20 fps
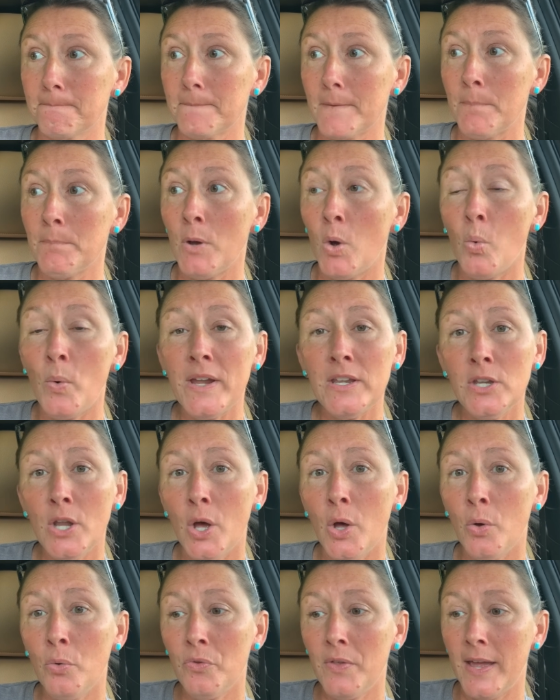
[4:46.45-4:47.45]
but we
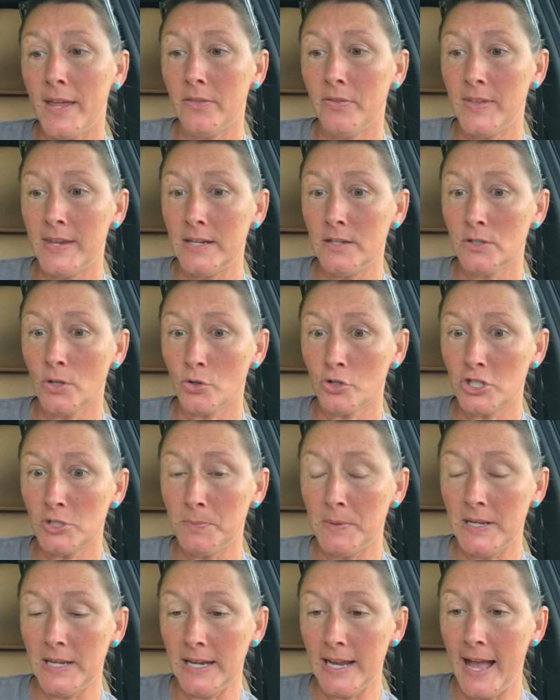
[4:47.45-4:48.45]
know that things are
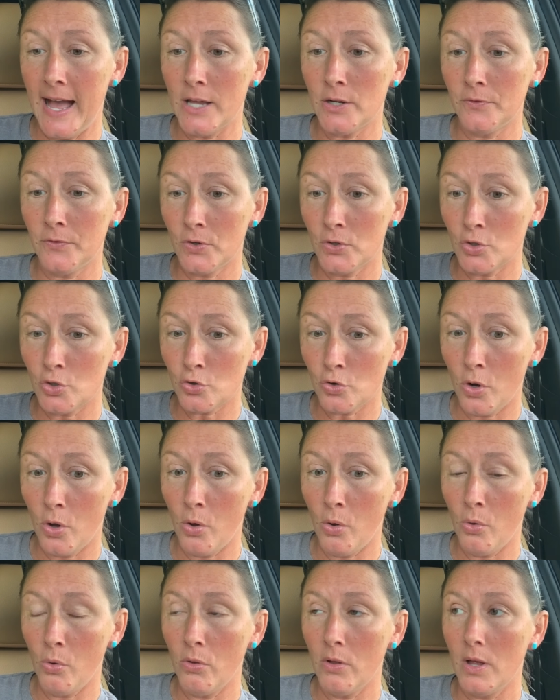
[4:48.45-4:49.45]
spinning out of
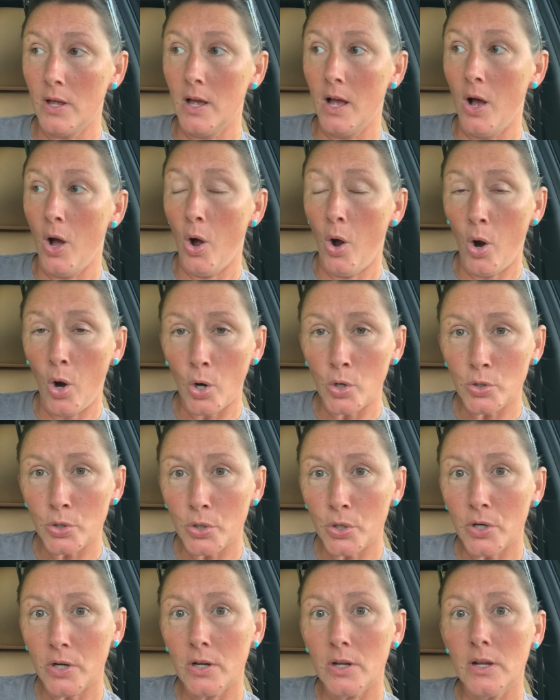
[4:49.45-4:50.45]
control
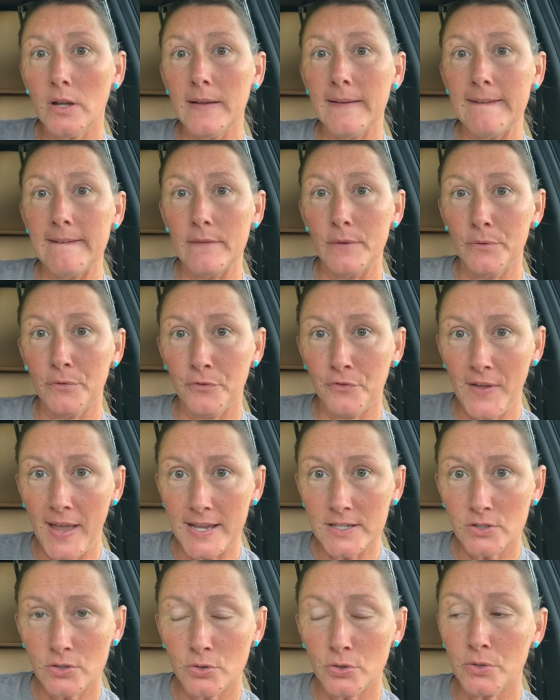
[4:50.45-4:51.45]
harder,
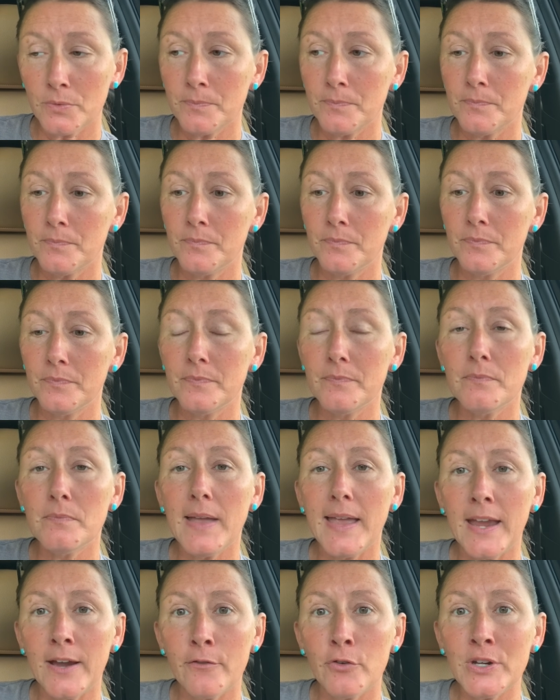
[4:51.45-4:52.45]
faster
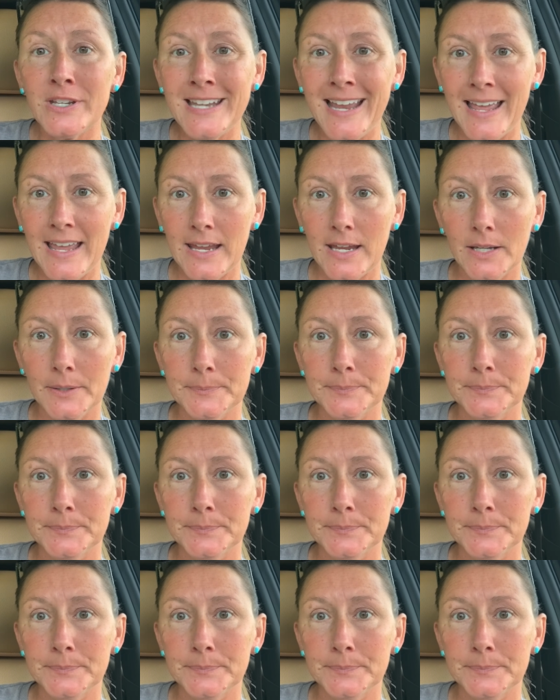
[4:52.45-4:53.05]
every day.